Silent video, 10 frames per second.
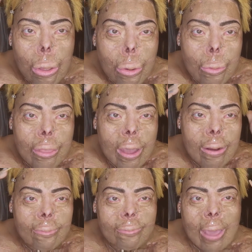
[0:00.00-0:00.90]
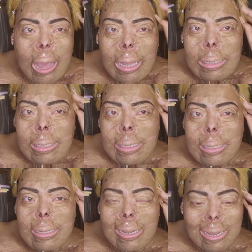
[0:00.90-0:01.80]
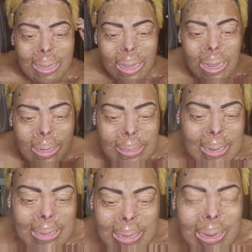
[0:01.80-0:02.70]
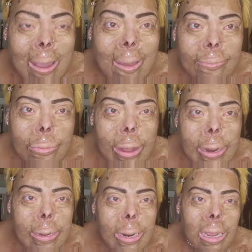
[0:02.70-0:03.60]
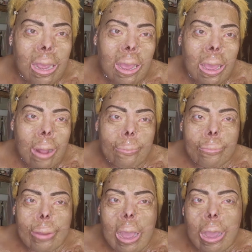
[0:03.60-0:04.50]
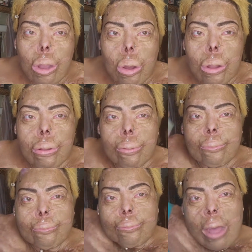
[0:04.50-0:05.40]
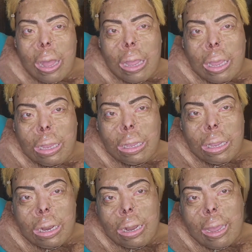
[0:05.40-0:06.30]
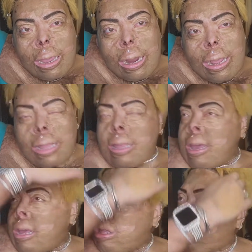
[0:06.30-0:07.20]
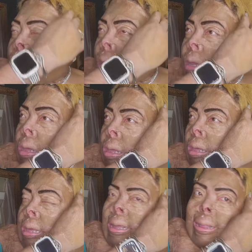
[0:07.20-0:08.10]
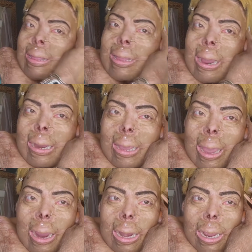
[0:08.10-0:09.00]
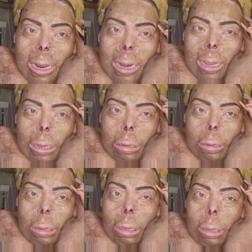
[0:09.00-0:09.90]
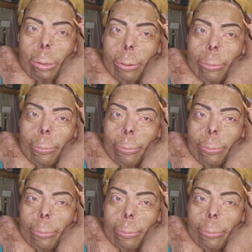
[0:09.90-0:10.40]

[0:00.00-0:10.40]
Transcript: without a face because I didn't have one. I couldn't find like anything just dedicated to